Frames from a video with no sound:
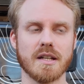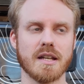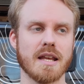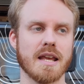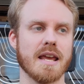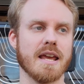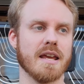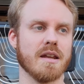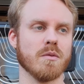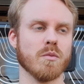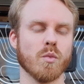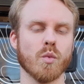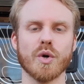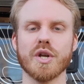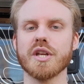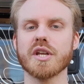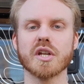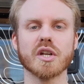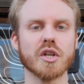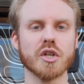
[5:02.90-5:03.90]
And what are
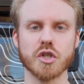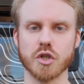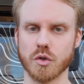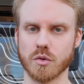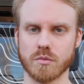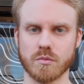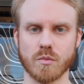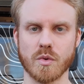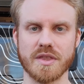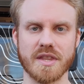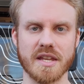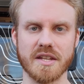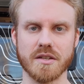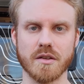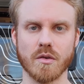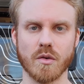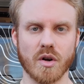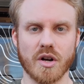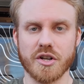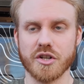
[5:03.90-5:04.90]
you going to do when
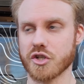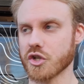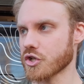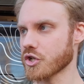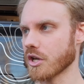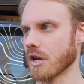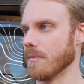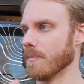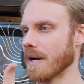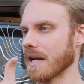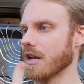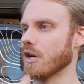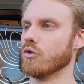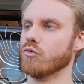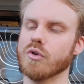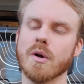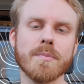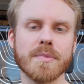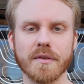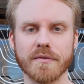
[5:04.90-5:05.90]
am I going to
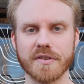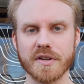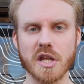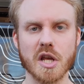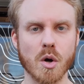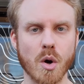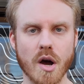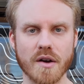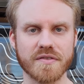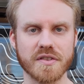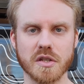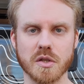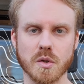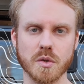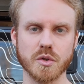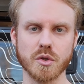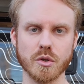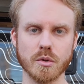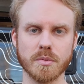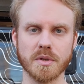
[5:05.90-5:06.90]
rip the video off of
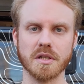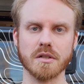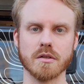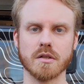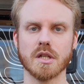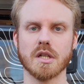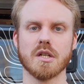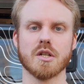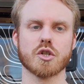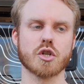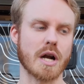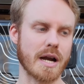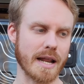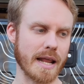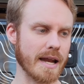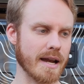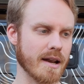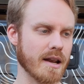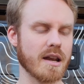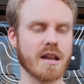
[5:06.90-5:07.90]
YouTube and try to
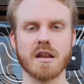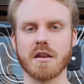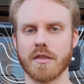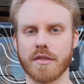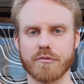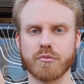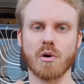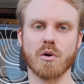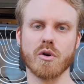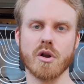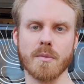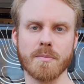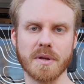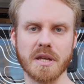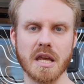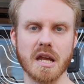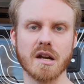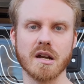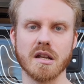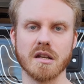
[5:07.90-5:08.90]
edit it and throw it up
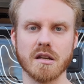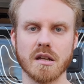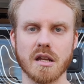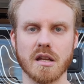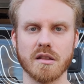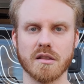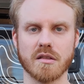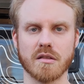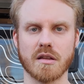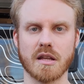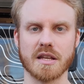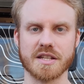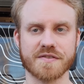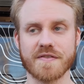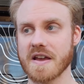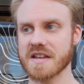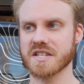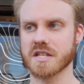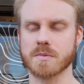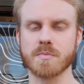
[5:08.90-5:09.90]
again and as
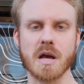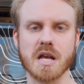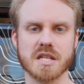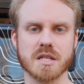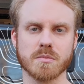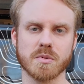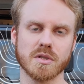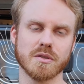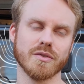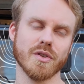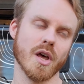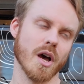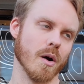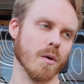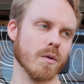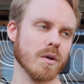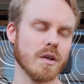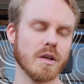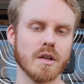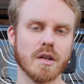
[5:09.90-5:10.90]
fast as possible? No.
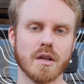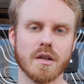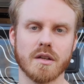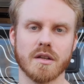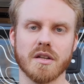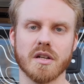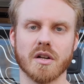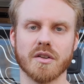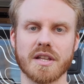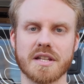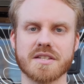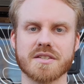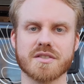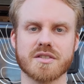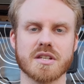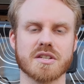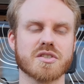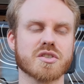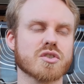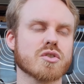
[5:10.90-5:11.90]
That's
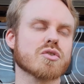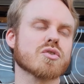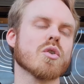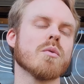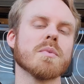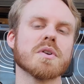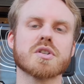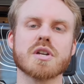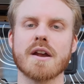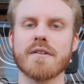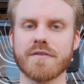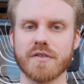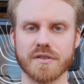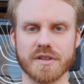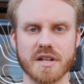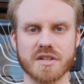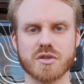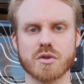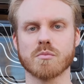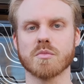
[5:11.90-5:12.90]
just so much effort.
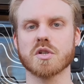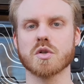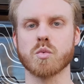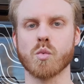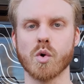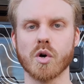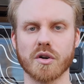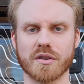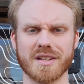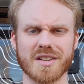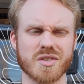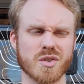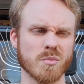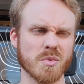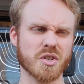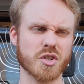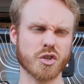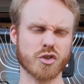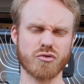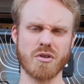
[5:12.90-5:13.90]
That's so much work. That's so
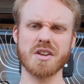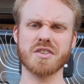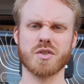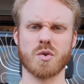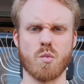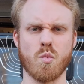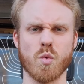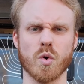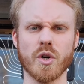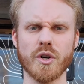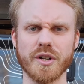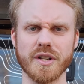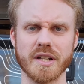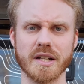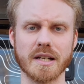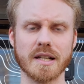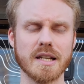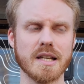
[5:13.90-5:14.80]
much stress and worrying.